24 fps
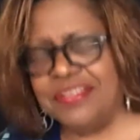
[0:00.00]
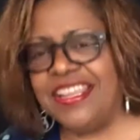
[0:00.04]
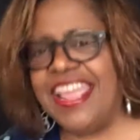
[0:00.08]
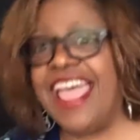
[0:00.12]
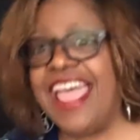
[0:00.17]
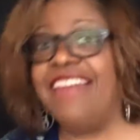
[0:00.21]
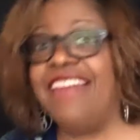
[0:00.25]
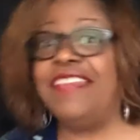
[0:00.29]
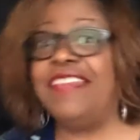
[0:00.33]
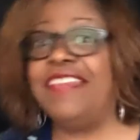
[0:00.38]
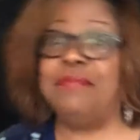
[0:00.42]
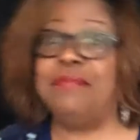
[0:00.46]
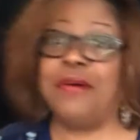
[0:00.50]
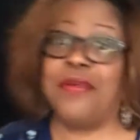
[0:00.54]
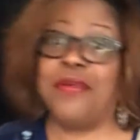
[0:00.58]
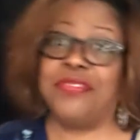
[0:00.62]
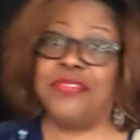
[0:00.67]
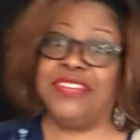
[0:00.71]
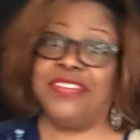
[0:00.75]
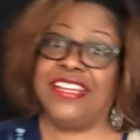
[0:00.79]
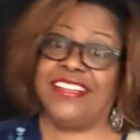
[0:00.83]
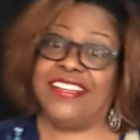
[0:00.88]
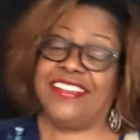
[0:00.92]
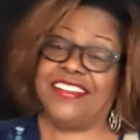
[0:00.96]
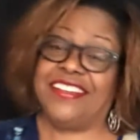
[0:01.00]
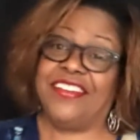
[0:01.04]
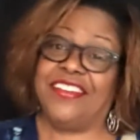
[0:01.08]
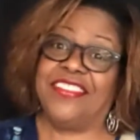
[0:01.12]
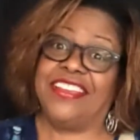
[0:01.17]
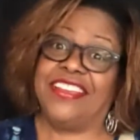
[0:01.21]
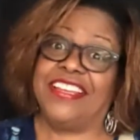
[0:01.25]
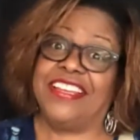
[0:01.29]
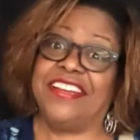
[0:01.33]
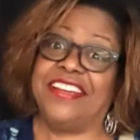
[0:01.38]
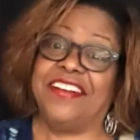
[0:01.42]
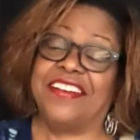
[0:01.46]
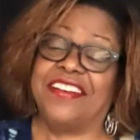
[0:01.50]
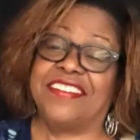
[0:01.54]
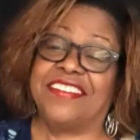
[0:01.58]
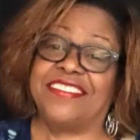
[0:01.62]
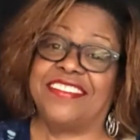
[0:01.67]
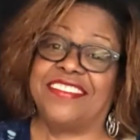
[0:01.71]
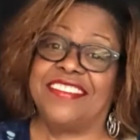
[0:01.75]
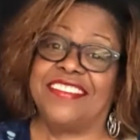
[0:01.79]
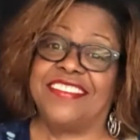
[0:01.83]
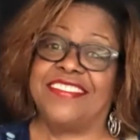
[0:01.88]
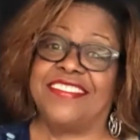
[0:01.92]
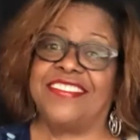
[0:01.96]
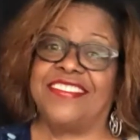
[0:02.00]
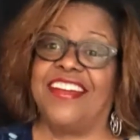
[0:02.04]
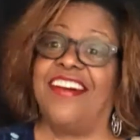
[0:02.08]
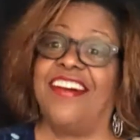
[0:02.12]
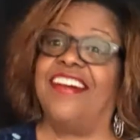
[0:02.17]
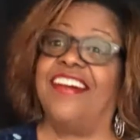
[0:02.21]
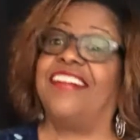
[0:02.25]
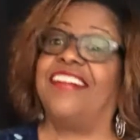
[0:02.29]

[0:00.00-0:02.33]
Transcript: And they both need to know the lyrics to the song.